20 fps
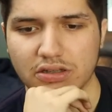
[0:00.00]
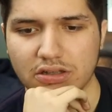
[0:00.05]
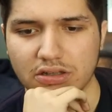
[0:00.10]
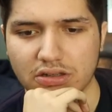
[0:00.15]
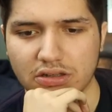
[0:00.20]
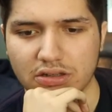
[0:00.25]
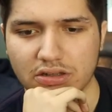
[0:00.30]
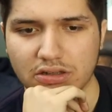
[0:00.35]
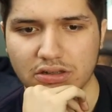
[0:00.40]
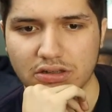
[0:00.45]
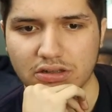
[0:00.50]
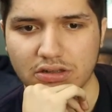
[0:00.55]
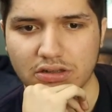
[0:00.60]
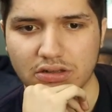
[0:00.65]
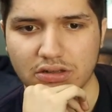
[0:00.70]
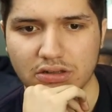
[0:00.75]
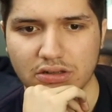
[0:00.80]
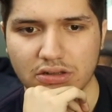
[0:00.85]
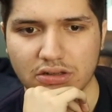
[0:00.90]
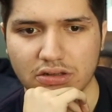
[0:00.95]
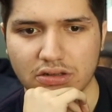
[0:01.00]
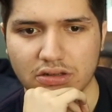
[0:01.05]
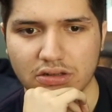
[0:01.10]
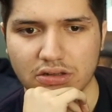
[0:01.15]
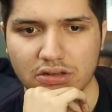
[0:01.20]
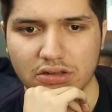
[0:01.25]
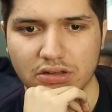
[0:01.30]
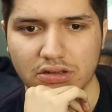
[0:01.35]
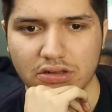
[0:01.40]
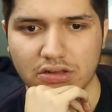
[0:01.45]

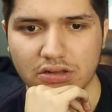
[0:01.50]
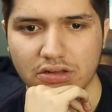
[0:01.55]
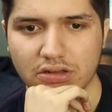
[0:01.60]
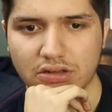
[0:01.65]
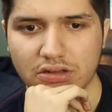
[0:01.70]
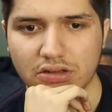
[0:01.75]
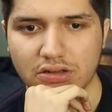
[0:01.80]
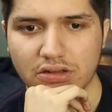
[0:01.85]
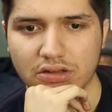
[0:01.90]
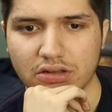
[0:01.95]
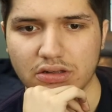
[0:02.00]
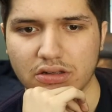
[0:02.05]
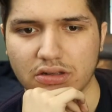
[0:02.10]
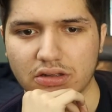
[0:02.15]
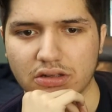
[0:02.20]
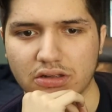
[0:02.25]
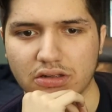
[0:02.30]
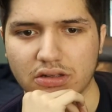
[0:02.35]
Nothing is said.